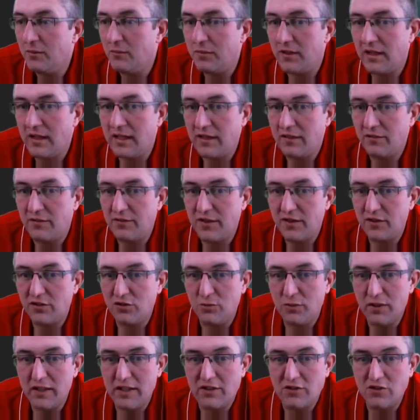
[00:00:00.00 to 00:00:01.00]
plenty of things,
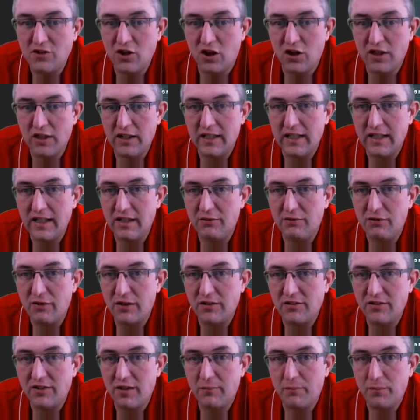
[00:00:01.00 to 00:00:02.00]
someone like Charlie Lee, for
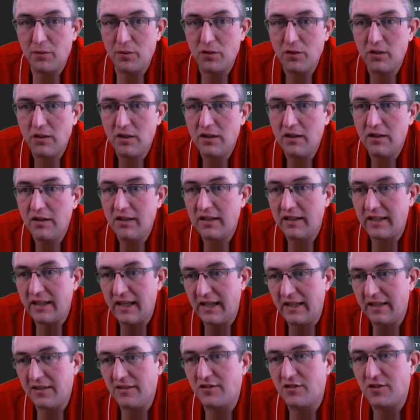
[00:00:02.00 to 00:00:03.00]
example,
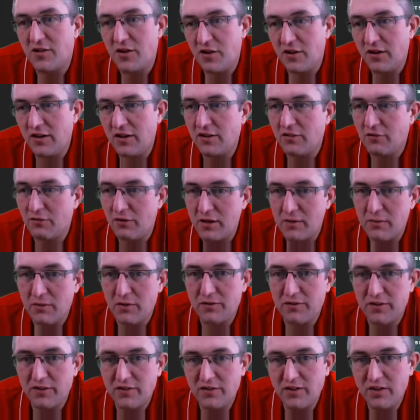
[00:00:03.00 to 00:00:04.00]
again, he's 33, but
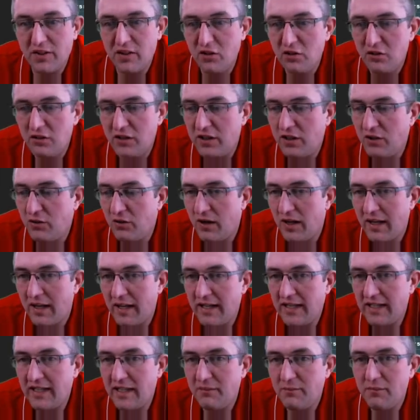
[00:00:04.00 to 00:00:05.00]
if I say, look, I
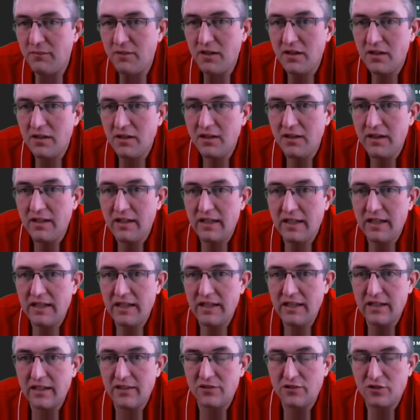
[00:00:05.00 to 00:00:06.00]
like him,
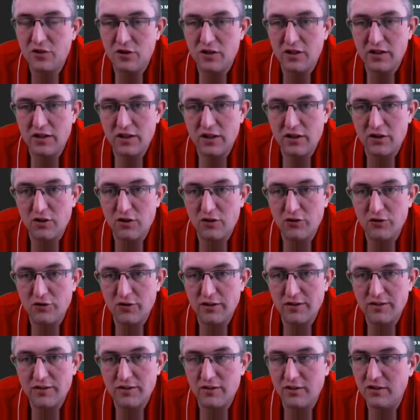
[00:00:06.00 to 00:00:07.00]
he has got a
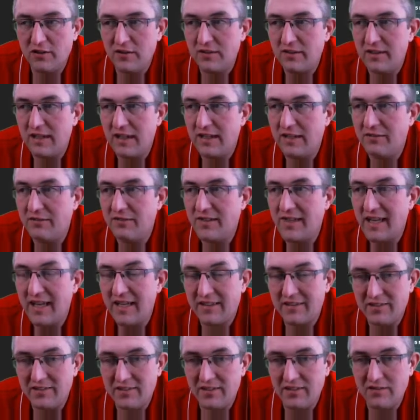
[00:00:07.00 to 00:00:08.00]
contract till the end of
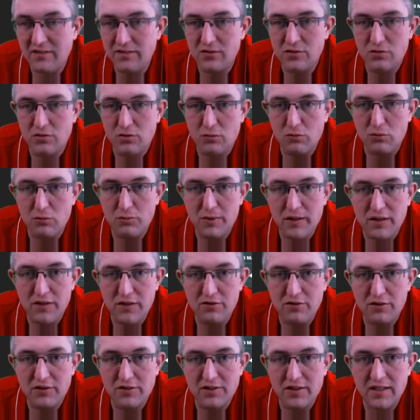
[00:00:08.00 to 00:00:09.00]
next season, so I wouldn't be
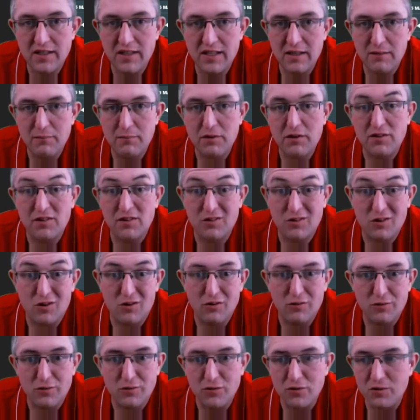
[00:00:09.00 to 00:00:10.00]
interested in him because I
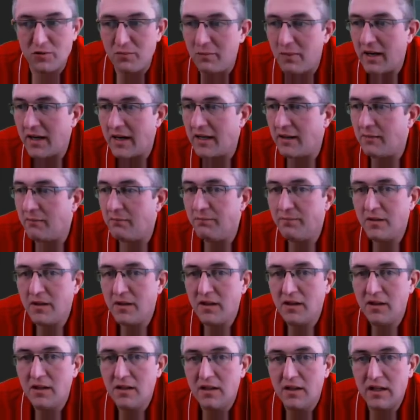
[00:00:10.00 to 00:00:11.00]
can't afford to buy him.
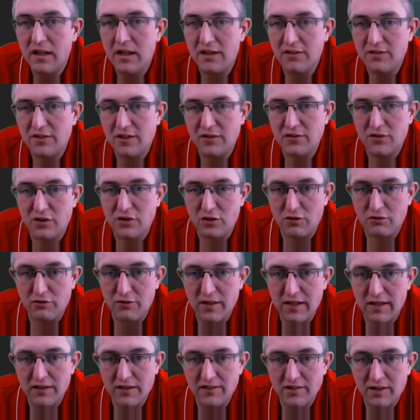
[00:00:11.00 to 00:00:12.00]
So that's not a
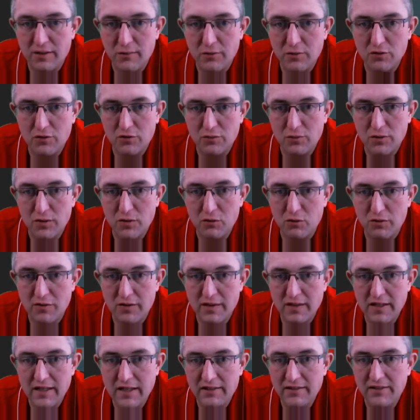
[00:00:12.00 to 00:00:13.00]
great example. So we go to
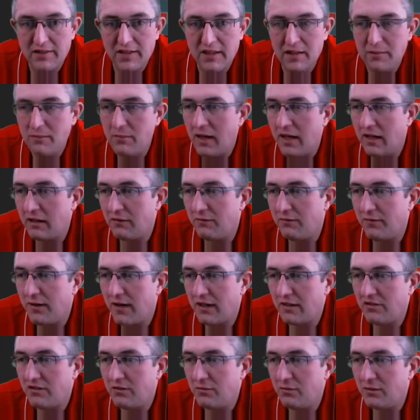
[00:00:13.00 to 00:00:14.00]
the next team,
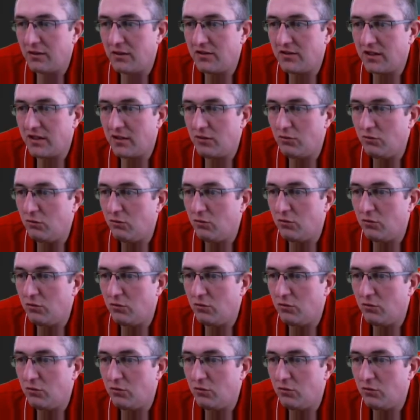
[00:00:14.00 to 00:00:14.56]
Halifax, and we'd say,